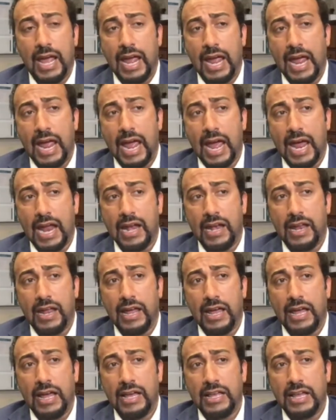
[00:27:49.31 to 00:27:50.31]
and
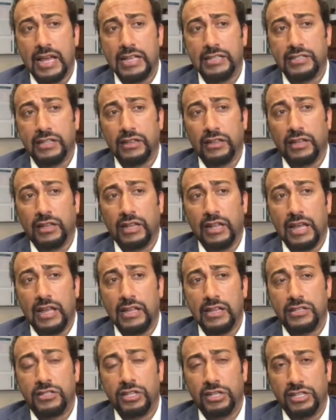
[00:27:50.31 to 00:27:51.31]
as
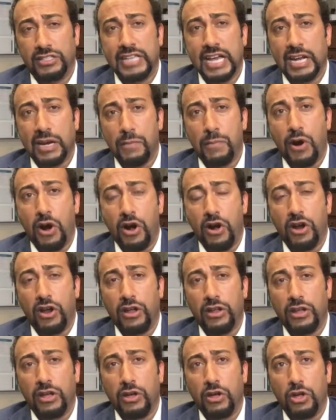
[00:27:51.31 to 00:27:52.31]
to the second
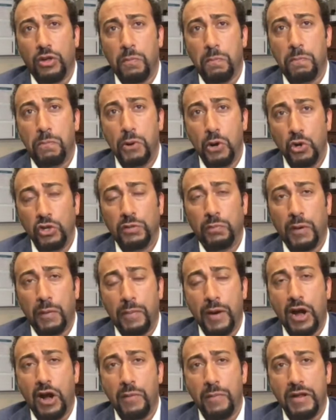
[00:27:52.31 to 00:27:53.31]
part, Booth
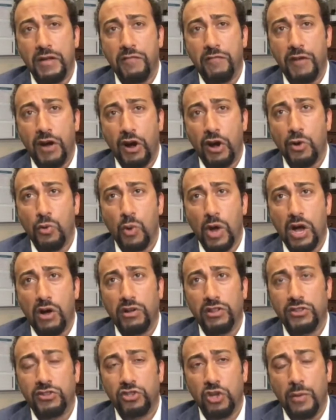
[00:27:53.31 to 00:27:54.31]
prepared me very
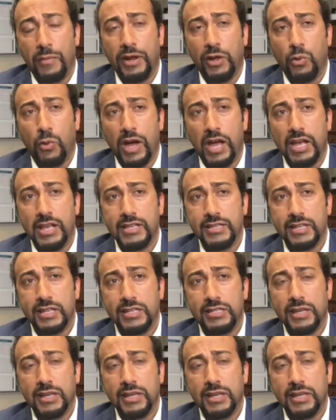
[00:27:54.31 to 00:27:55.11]
well in so many ways.